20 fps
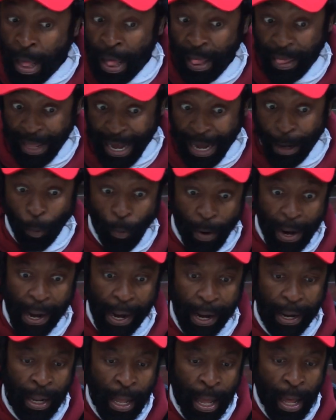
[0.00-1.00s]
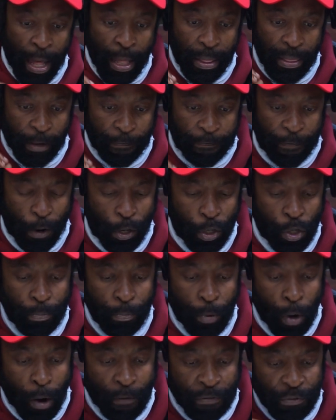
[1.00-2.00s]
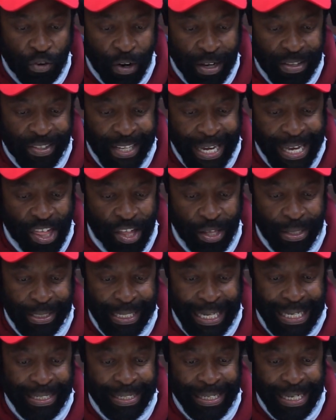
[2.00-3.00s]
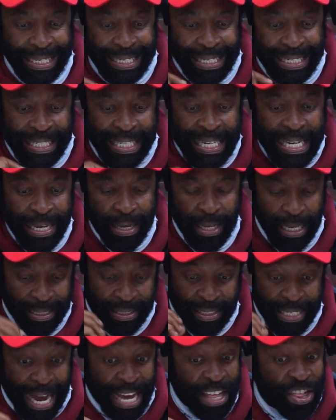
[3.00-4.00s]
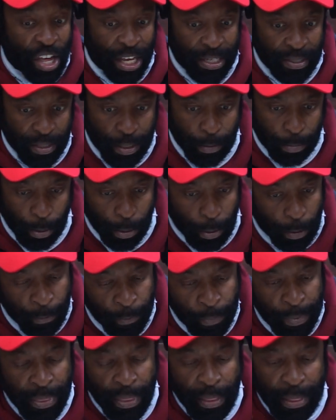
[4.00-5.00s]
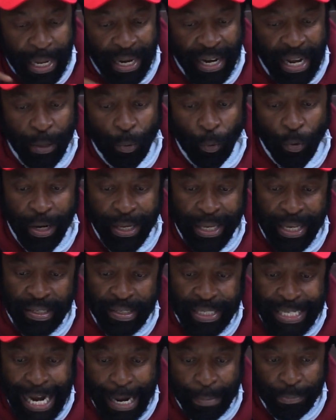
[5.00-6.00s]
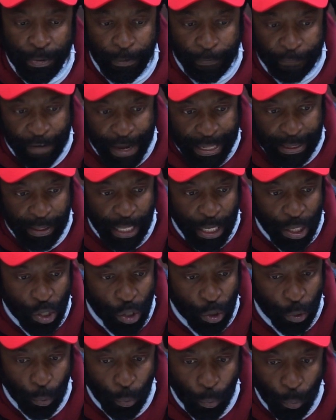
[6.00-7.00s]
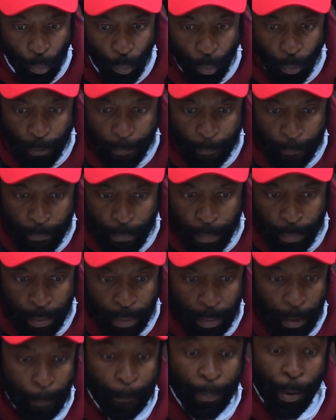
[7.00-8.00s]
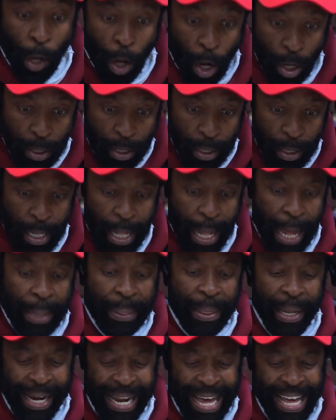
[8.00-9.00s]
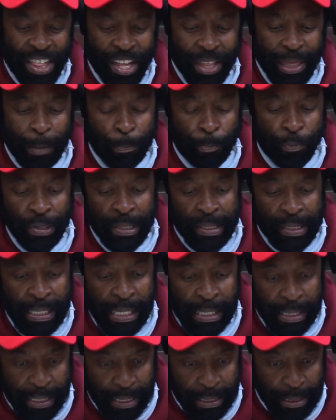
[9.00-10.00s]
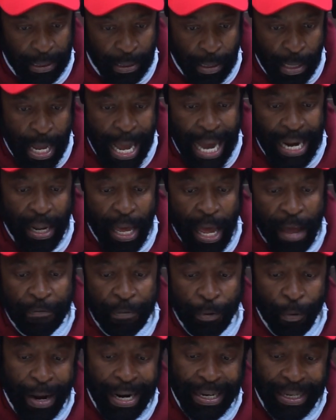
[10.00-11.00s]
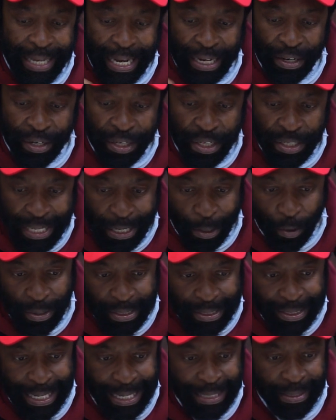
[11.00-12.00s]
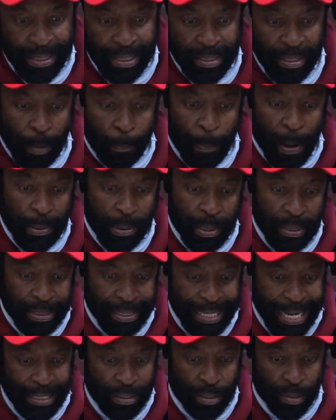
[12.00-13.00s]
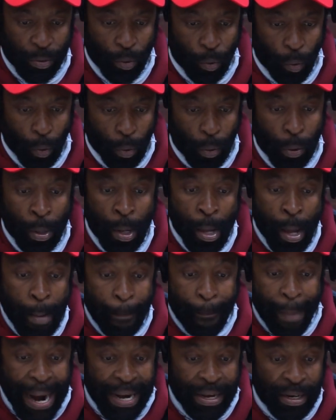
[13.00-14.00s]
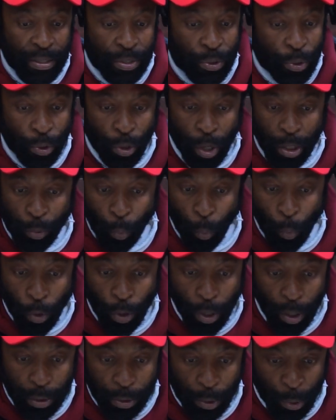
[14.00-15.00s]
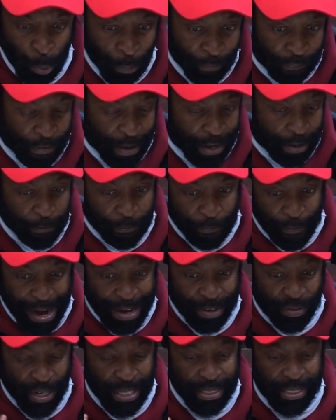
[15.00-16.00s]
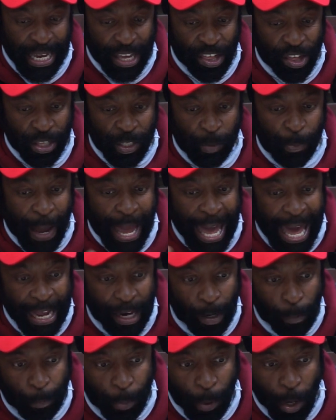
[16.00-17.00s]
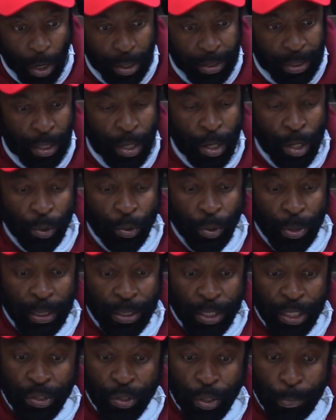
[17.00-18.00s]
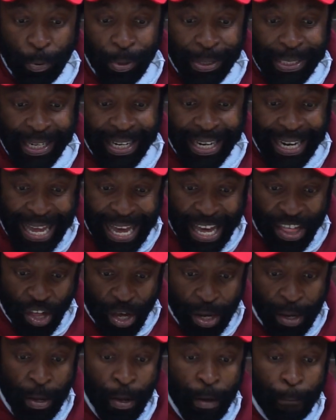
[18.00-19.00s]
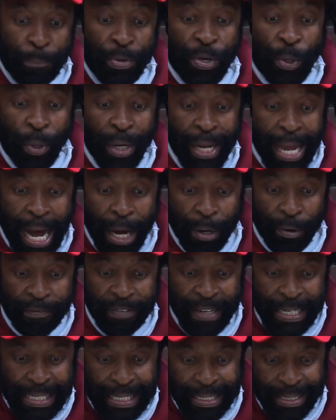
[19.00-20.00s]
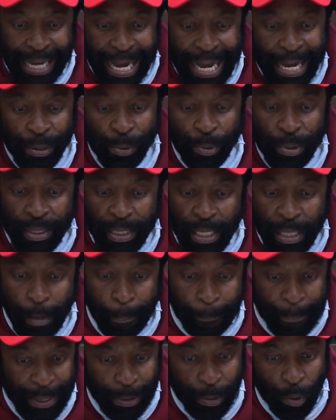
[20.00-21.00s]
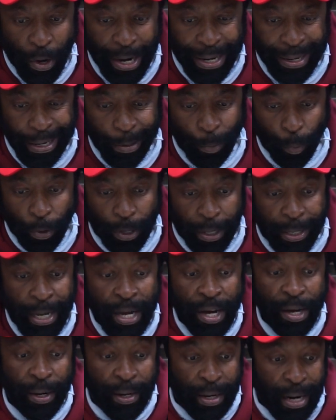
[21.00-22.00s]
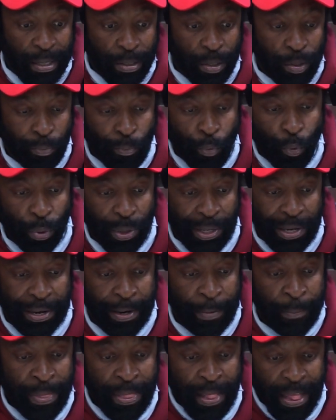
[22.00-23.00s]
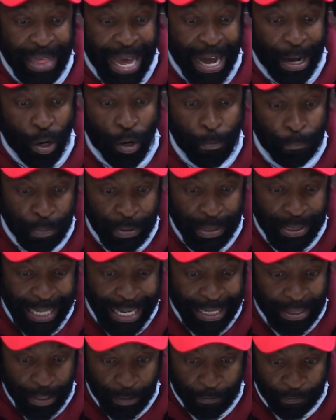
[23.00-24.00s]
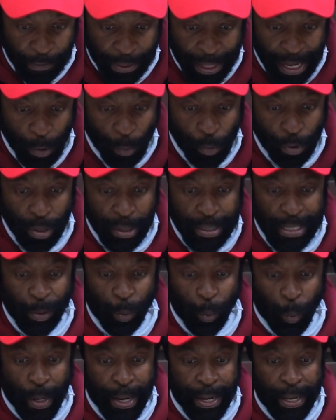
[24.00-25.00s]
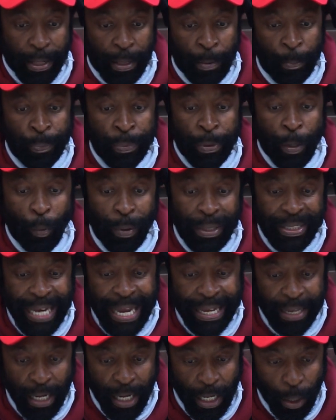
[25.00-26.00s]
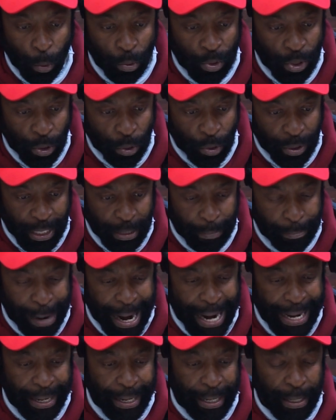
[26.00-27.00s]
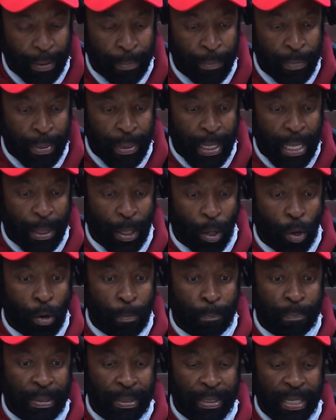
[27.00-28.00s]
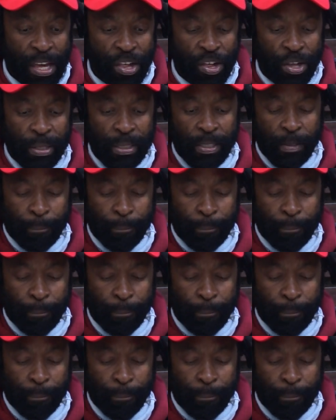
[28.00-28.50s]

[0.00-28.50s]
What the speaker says: That way, the volume of transactions is digestible. The network has time to vet the new block and the ledger that precedes it, and everyone can reach a consensus about the status quo. Miners do not work to verify transactions by adding blocks to the distributed ledger purely out of a desire to see the Bitcoin network run smoothly. They are compensated for their work as well. We'll take a closer look at mining in the compensations